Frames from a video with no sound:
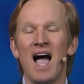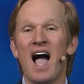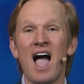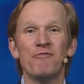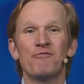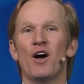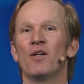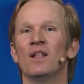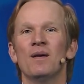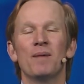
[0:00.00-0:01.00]
I
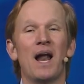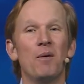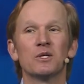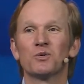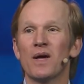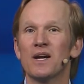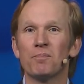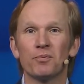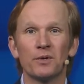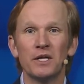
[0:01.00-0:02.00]
felt, man, I was ready to
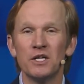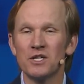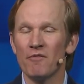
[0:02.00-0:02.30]
preach.